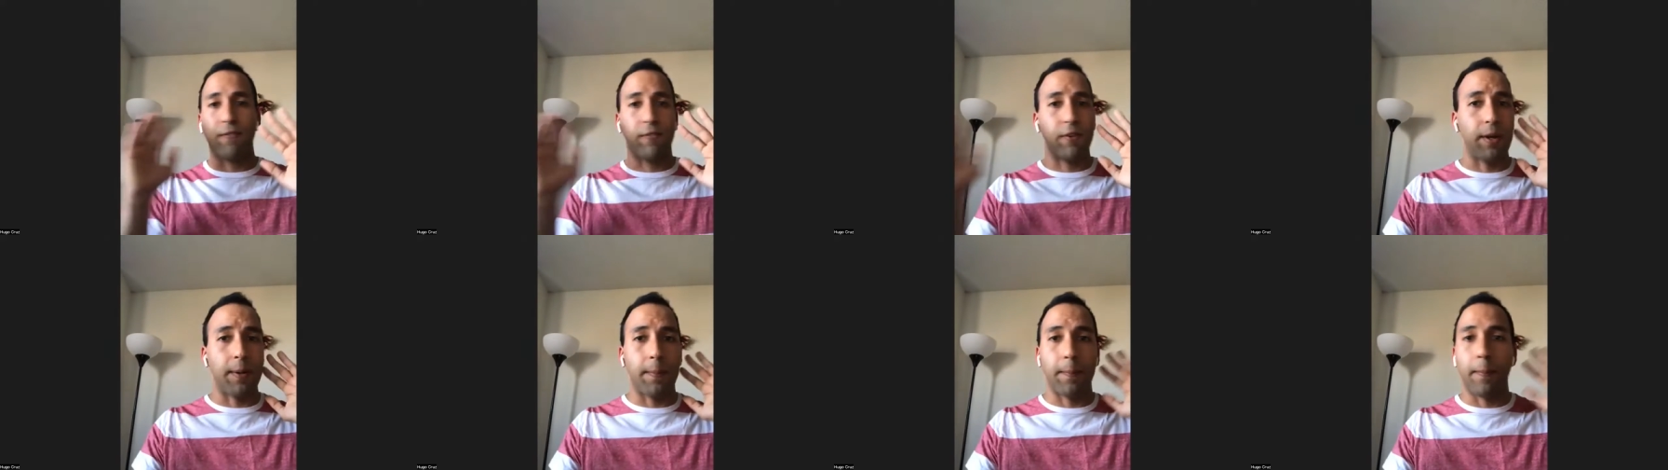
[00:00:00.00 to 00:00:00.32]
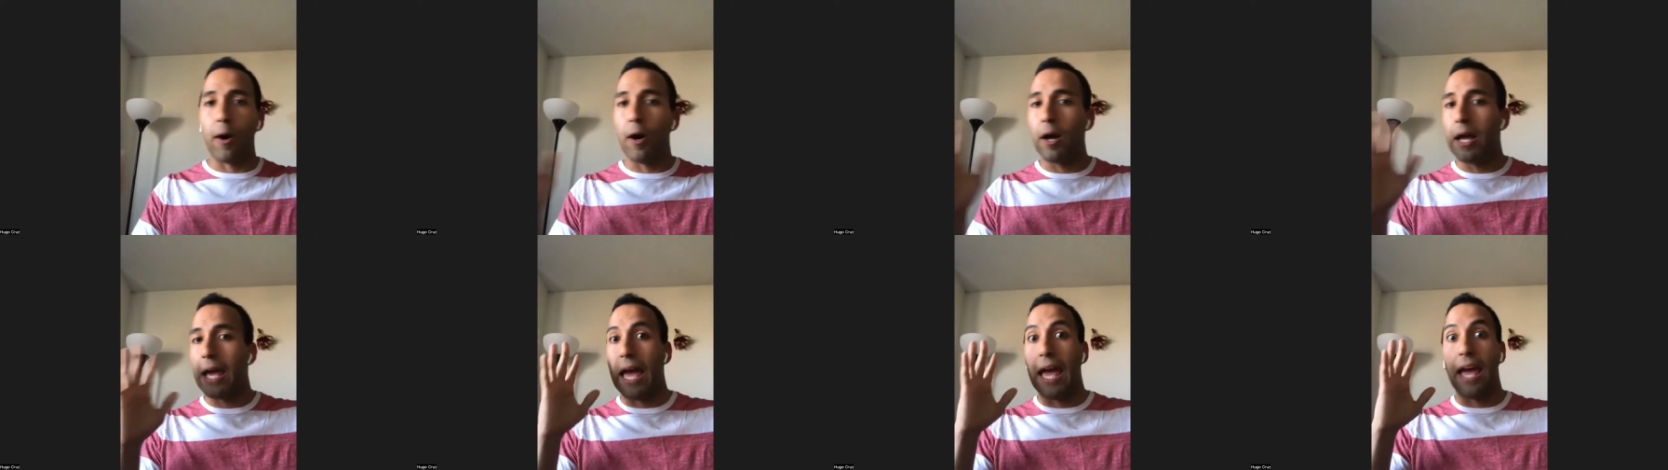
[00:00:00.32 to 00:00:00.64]
from
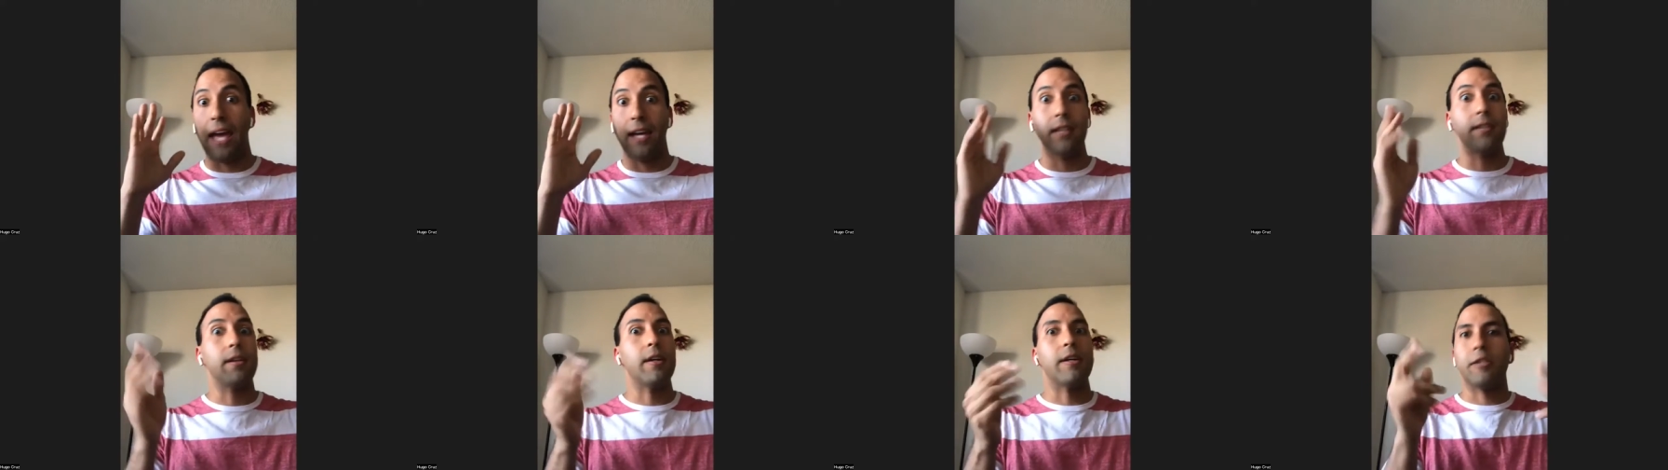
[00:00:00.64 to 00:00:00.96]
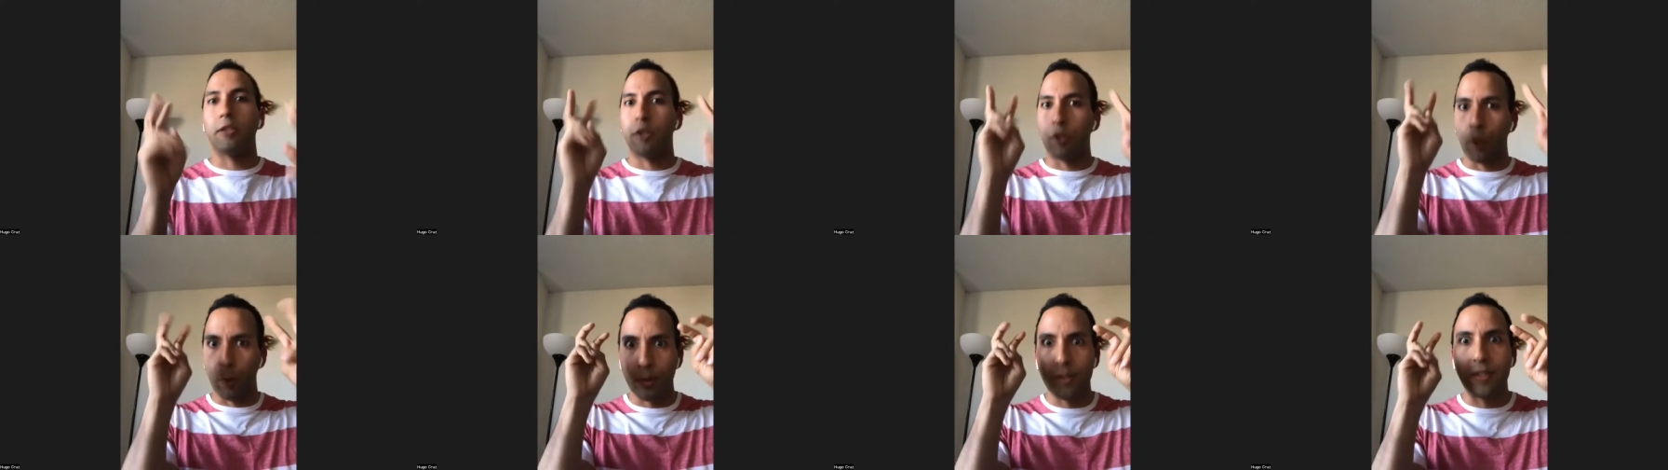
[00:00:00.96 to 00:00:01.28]

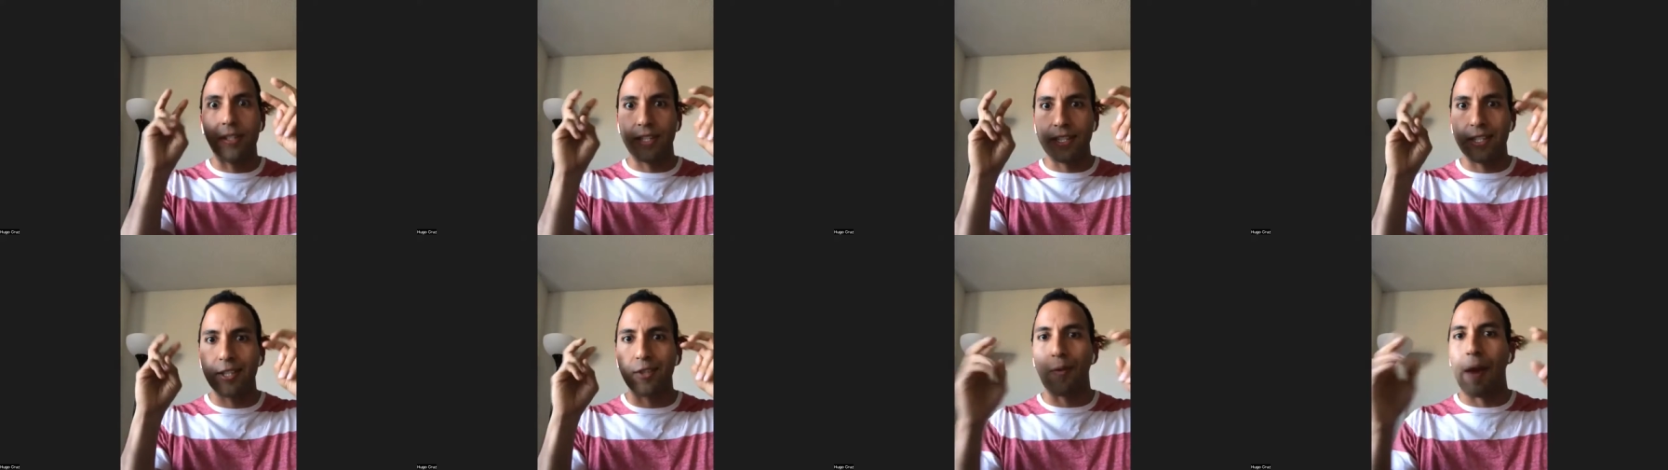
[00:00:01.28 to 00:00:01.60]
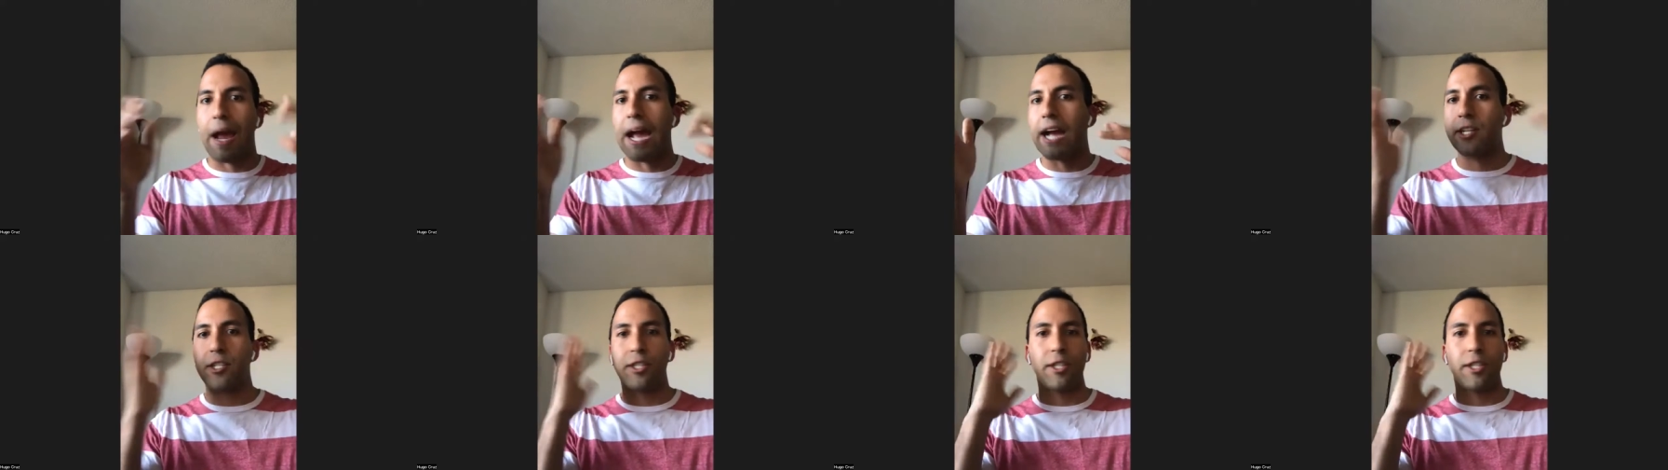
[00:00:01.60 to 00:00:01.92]
those
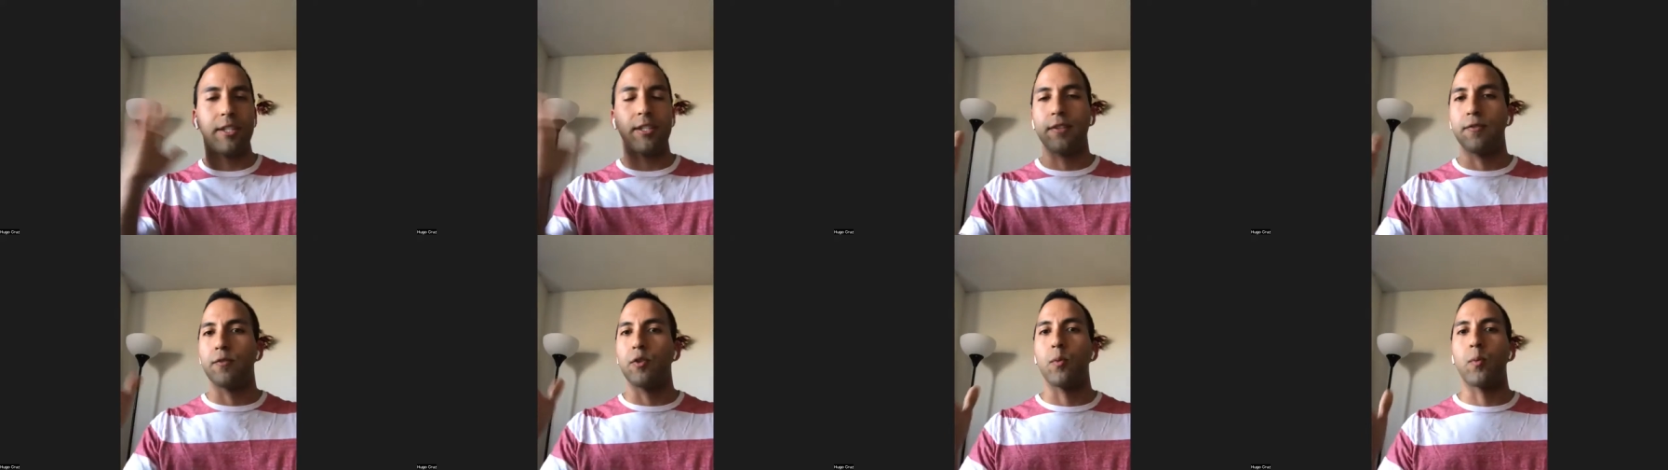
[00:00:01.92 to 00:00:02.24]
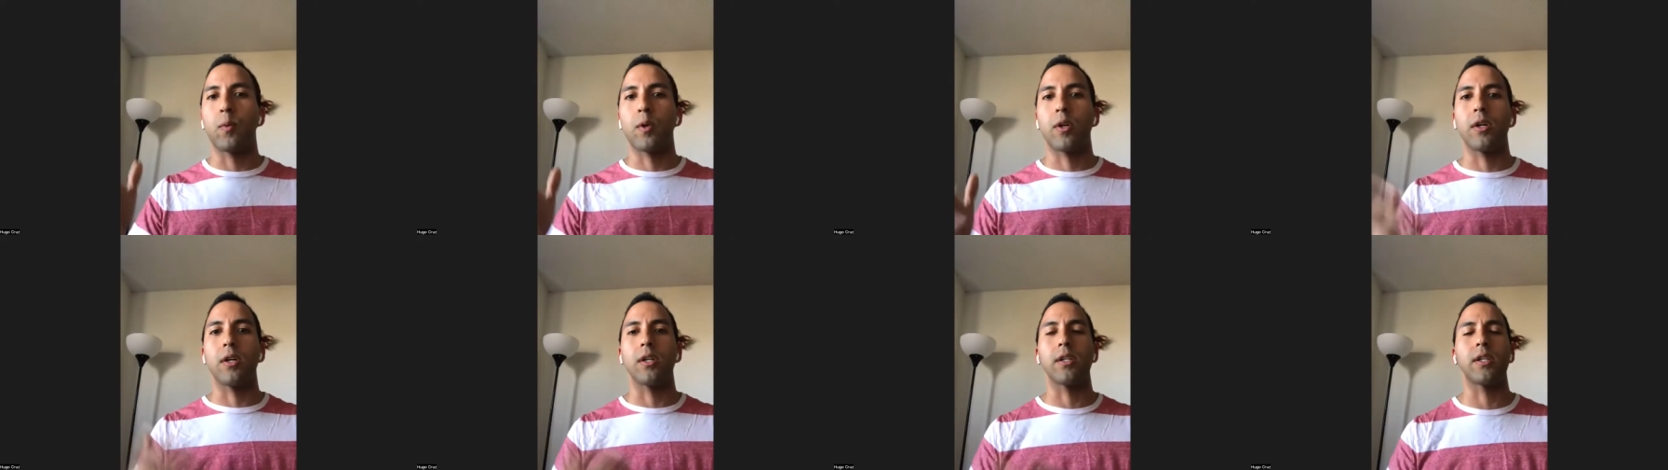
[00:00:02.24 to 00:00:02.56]
distractions of the
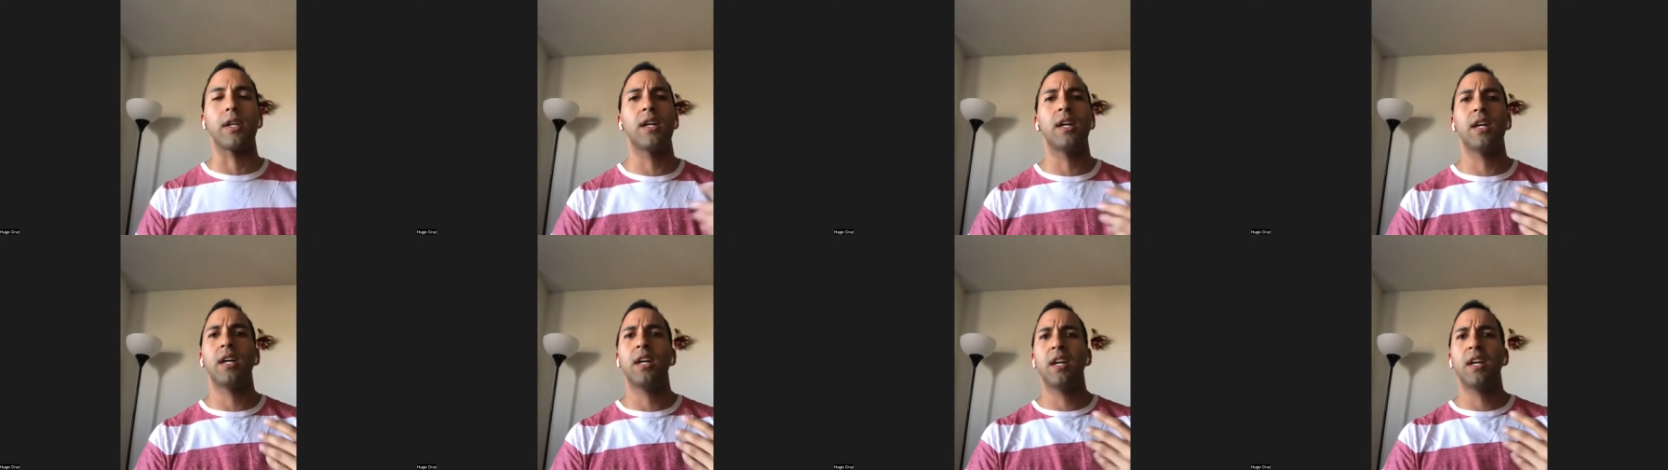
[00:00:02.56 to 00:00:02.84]
world.